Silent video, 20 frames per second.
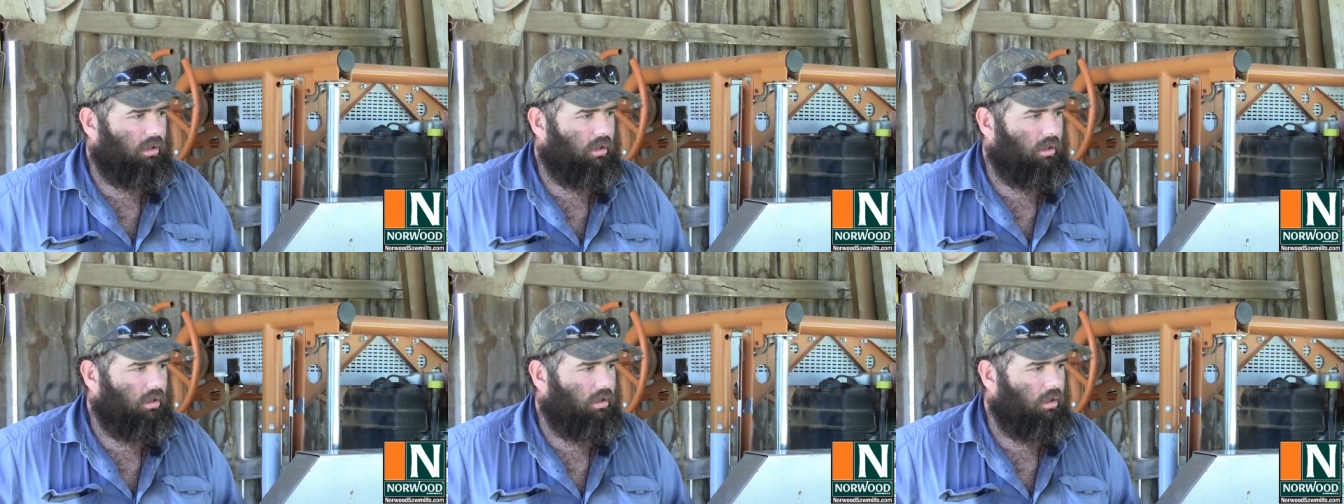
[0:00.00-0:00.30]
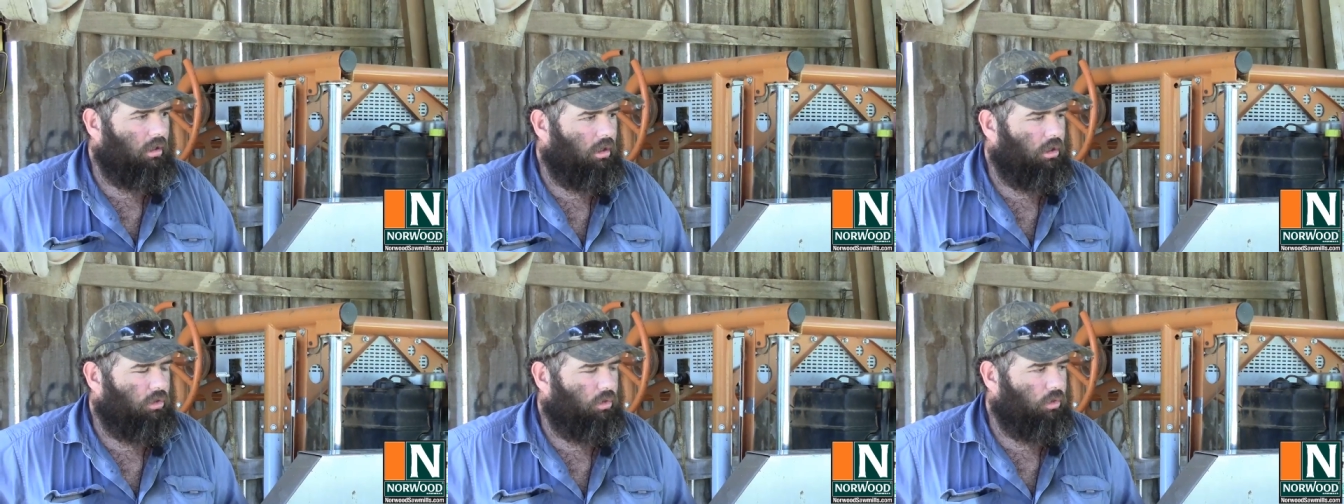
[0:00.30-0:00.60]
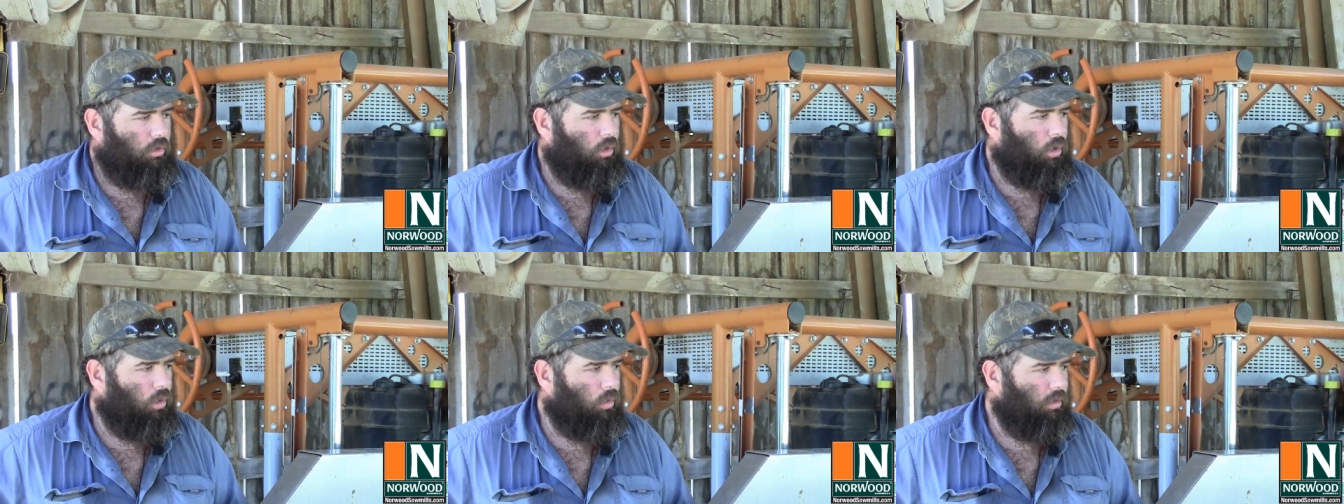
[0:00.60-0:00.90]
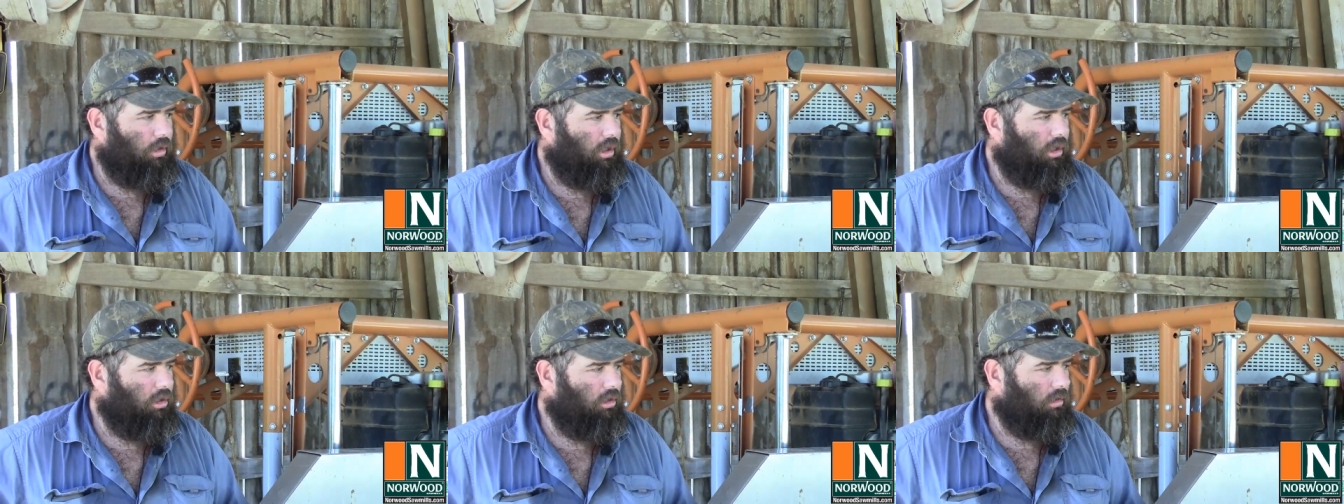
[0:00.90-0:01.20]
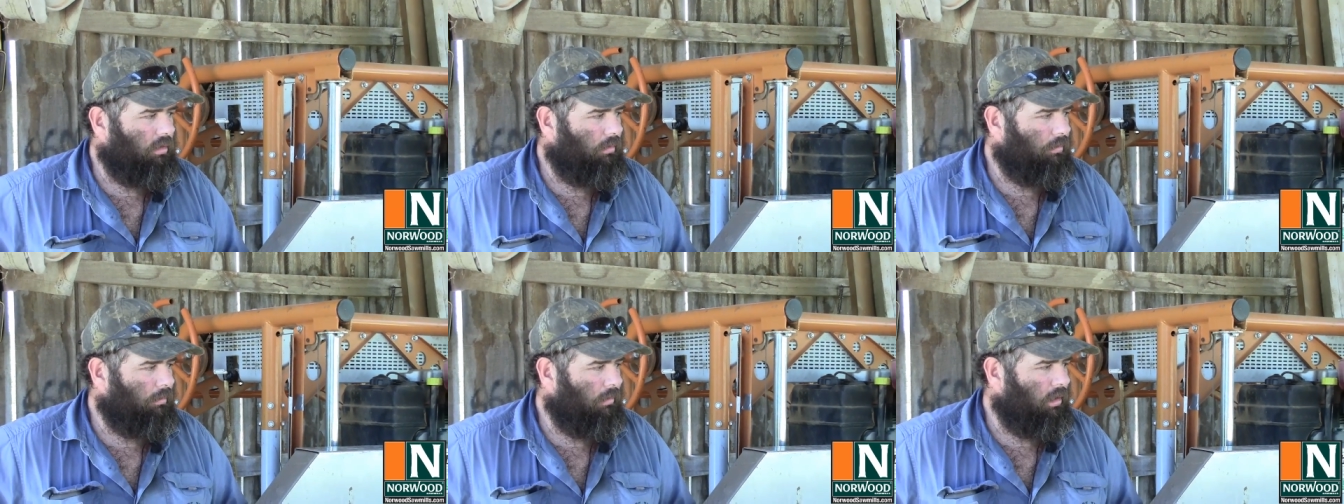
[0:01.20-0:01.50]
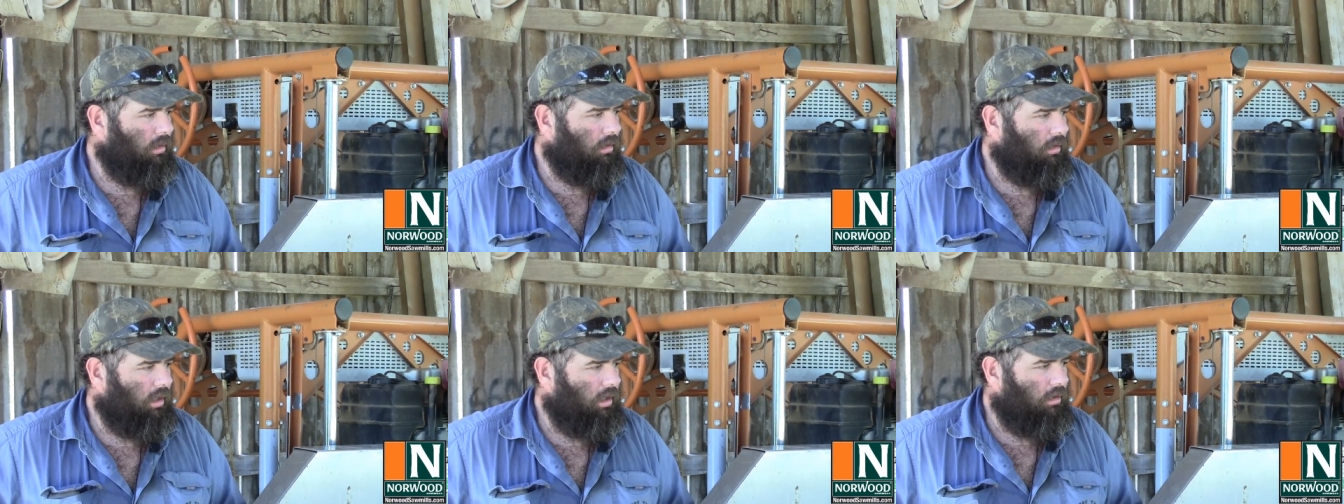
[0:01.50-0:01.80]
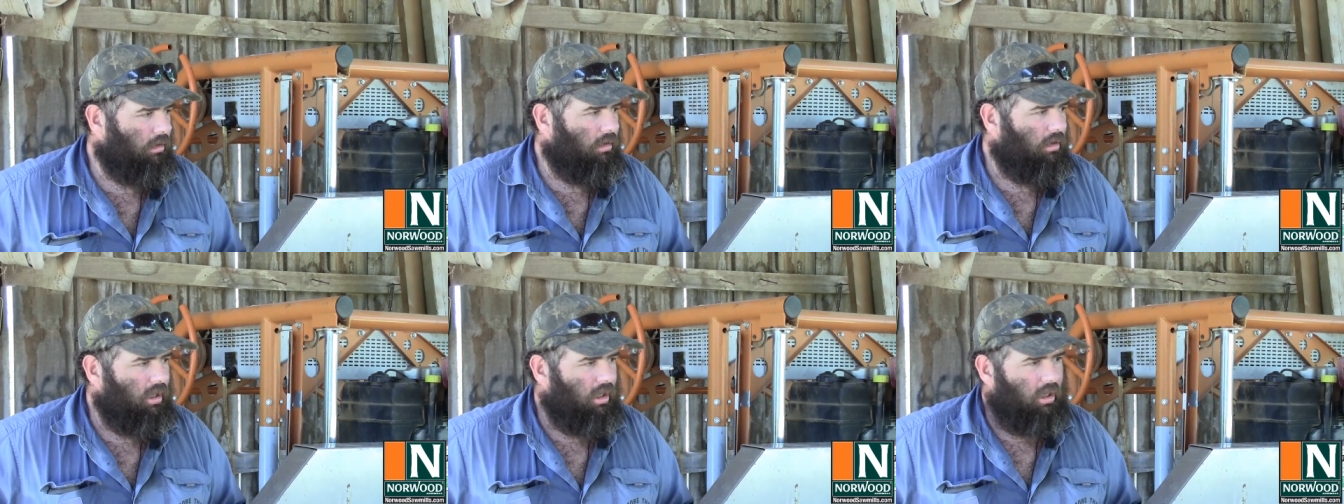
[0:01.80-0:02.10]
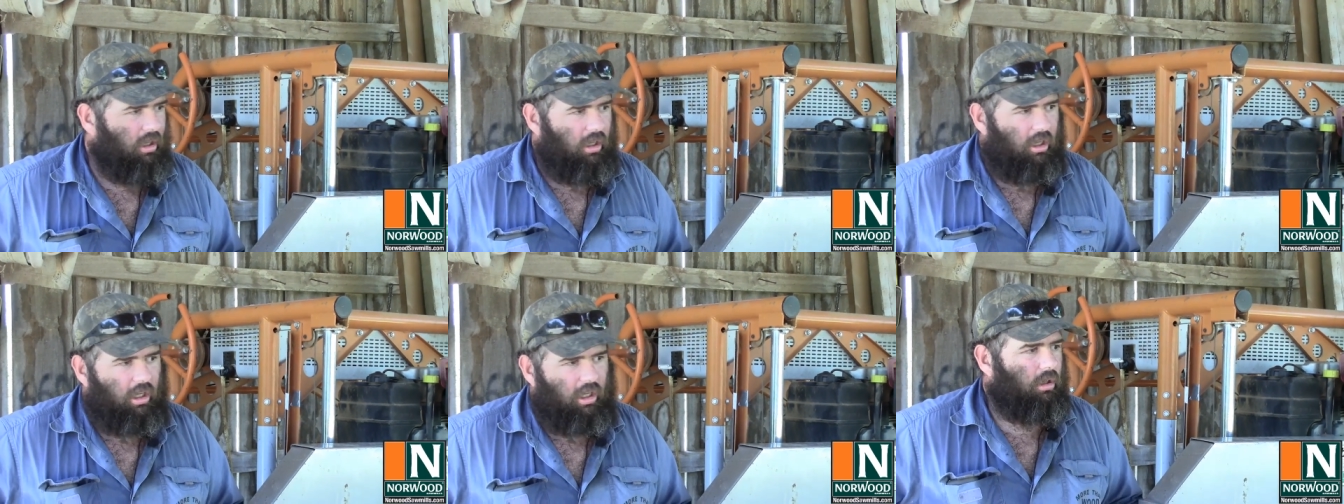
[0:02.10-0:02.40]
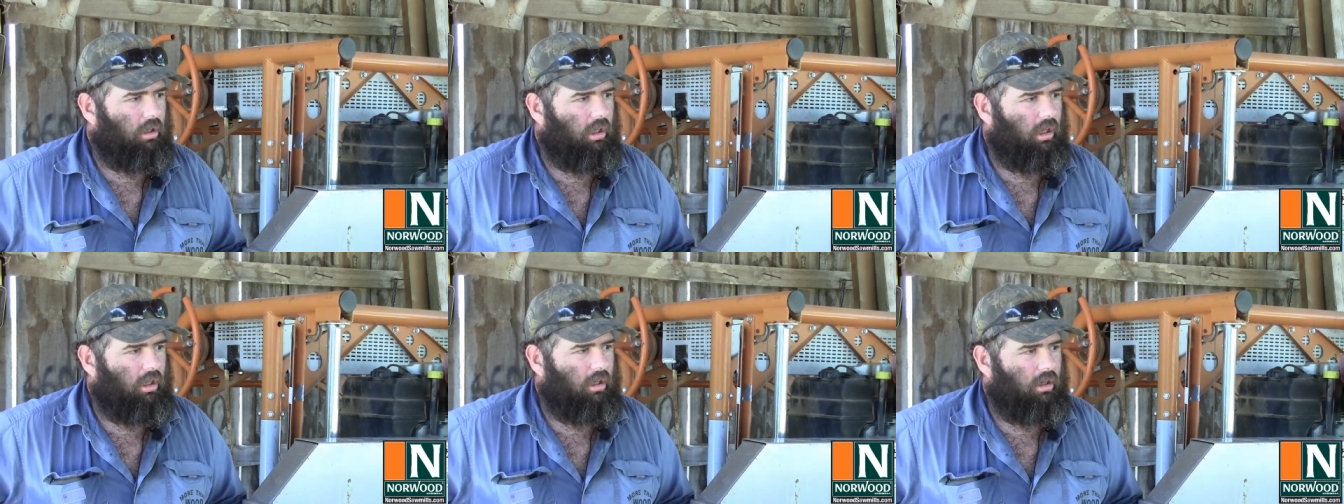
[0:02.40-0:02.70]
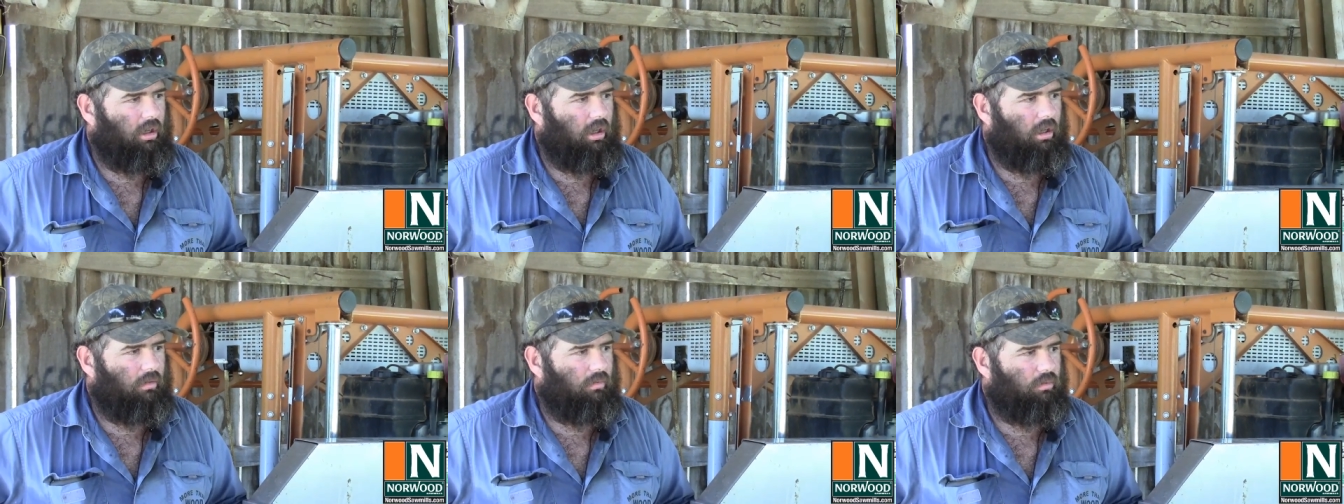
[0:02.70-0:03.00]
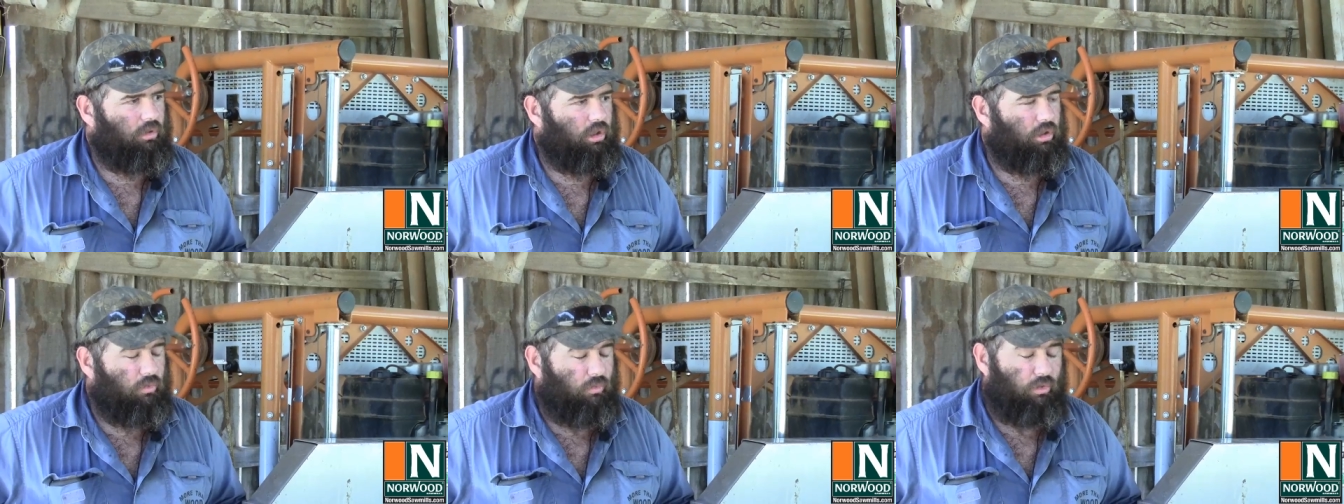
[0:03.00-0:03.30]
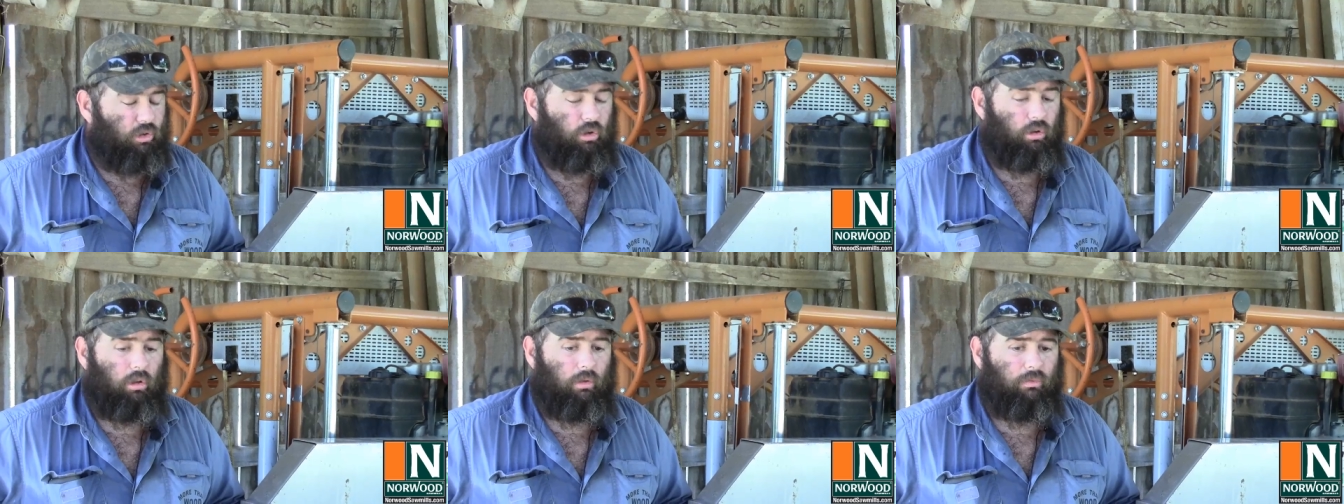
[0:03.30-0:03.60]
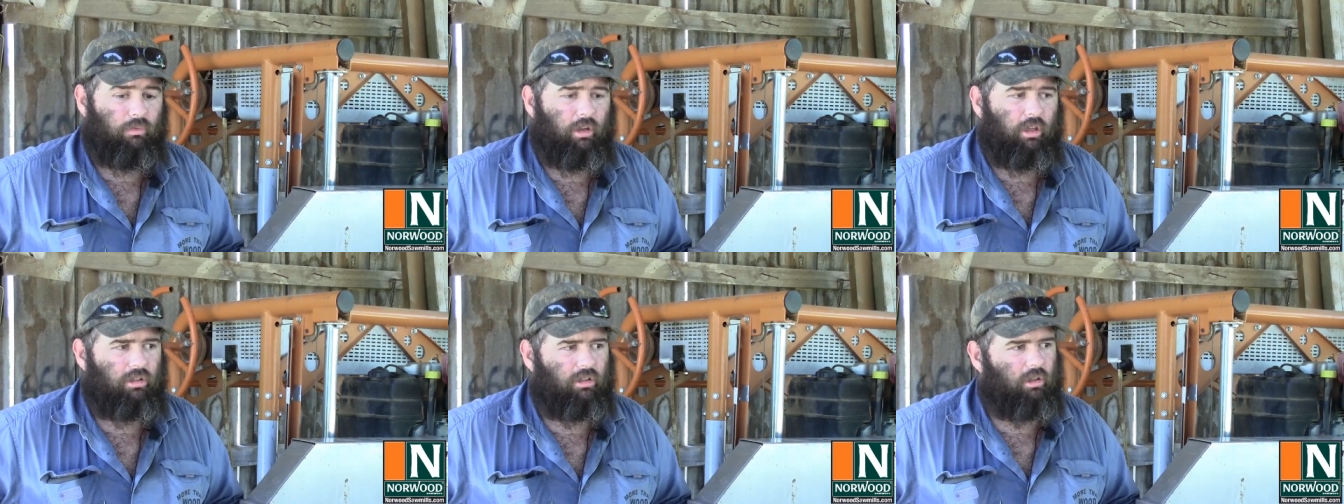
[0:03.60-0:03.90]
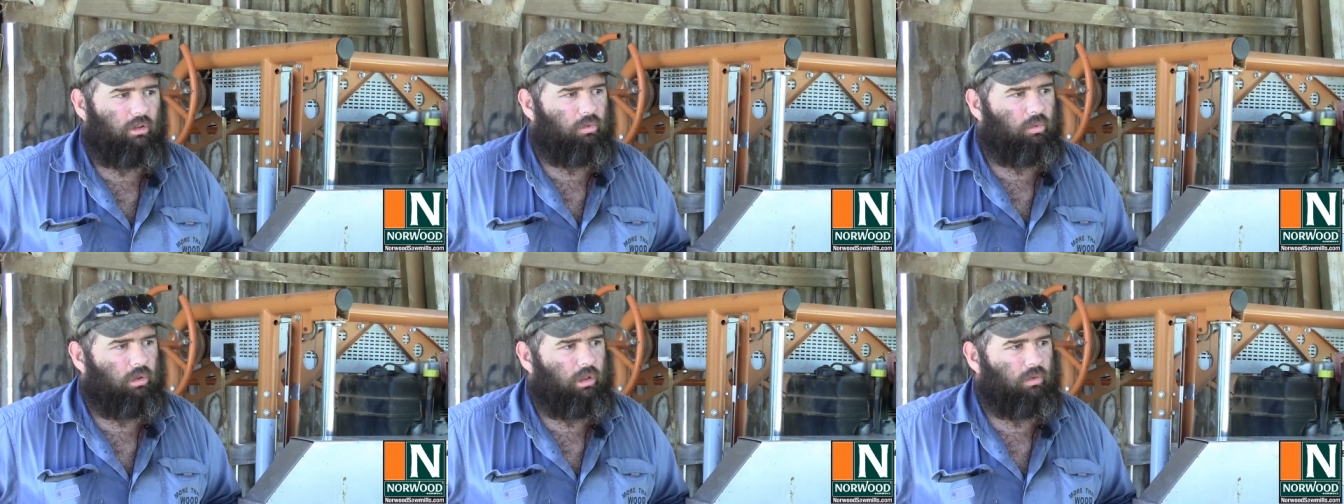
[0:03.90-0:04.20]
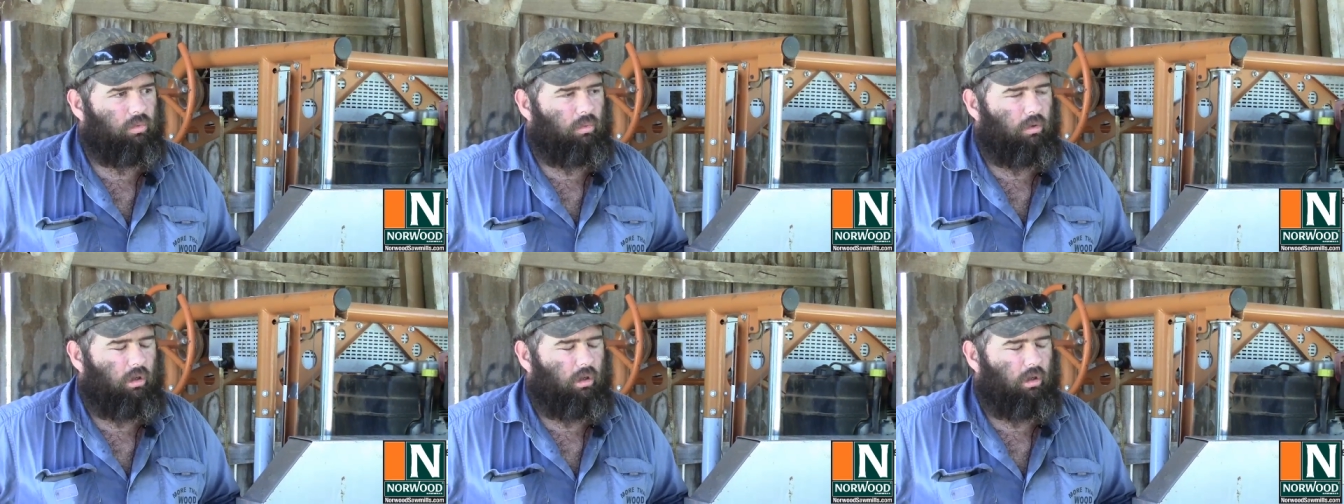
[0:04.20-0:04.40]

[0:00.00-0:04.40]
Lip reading: the Norwood mill here, it's fuel efficient, which